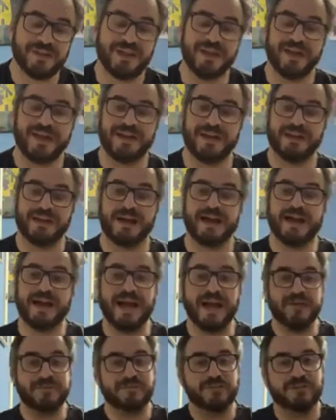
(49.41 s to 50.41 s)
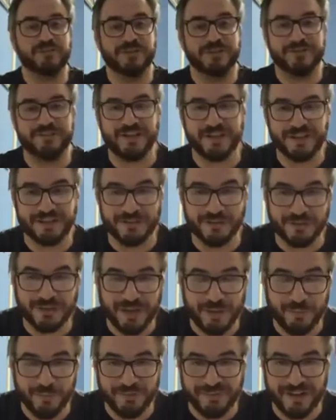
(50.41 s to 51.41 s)
And I haven't really taken a look
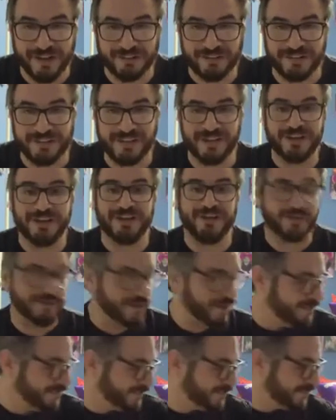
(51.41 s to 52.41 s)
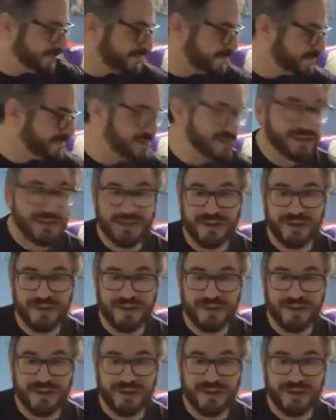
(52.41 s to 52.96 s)
at what's actually in here, how it looks.